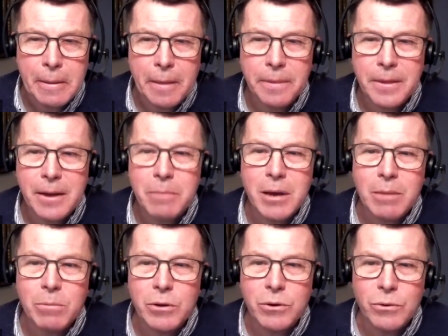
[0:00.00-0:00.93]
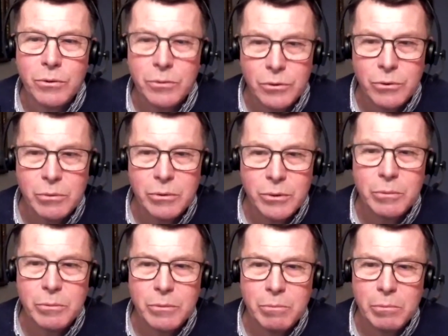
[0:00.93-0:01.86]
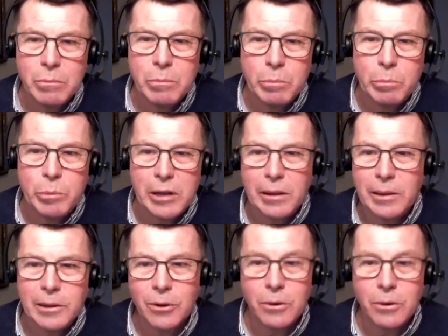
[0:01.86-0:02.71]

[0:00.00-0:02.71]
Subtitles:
And then maybe you build